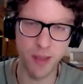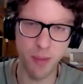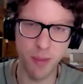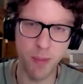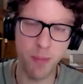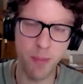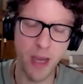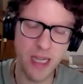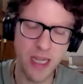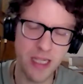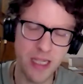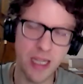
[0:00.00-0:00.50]

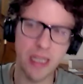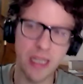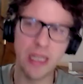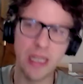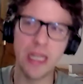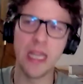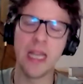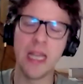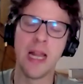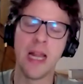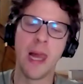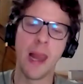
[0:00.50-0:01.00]
But
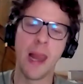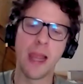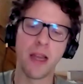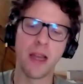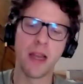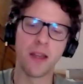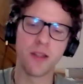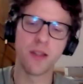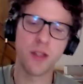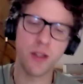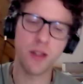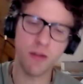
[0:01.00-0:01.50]
basically,
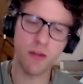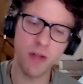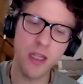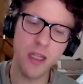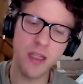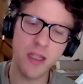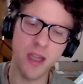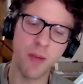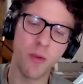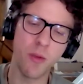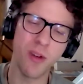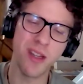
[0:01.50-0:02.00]
screen
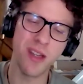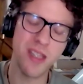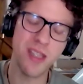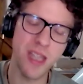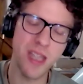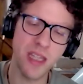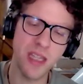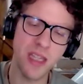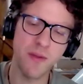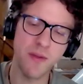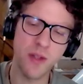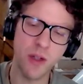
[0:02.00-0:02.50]
time or
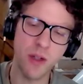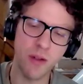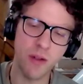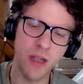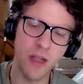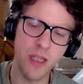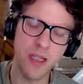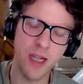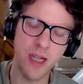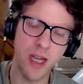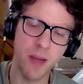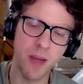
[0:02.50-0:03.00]
excessive
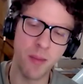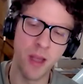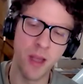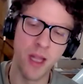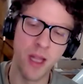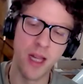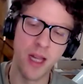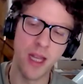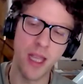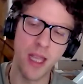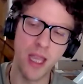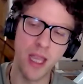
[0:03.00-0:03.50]
screen time
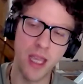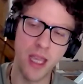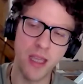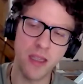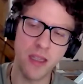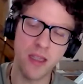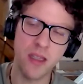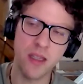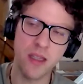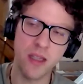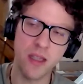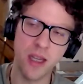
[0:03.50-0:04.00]

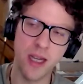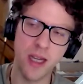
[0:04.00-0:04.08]
is